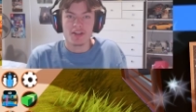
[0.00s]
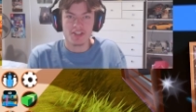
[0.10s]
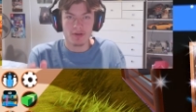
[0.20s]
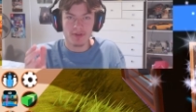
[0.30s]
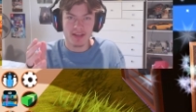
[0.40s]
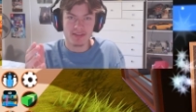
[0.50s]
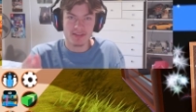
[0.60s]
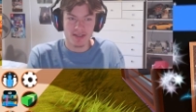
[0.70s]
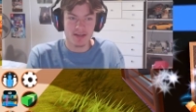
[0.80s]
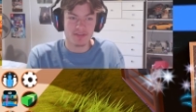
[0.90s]
Jailbreak has
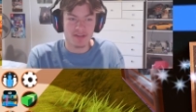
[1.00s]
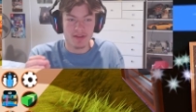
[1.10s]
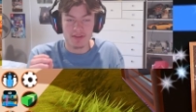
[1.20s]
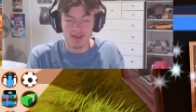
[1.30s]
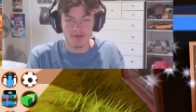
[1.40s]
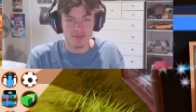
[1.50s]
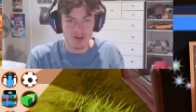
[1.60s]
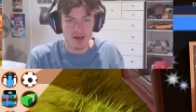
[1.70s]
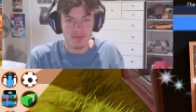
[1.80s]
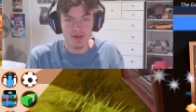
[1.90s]
announced the
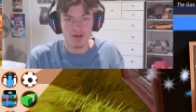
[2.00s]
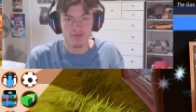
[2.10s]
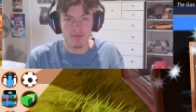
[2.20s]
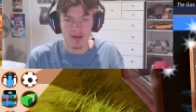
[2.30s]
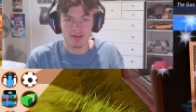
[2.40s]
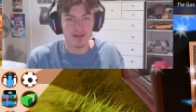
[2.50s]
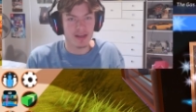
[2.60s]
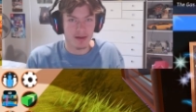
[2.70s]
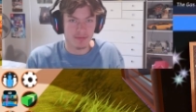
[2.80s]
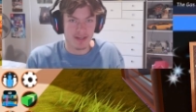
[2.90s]
retirement of
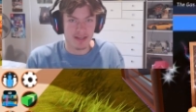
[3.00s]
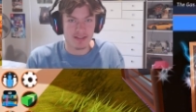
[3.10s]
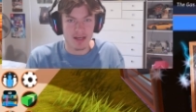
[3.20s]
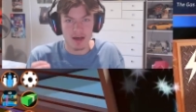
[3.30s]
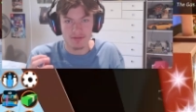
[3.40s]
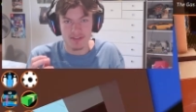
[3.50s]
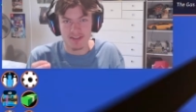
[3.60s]
monthly updates after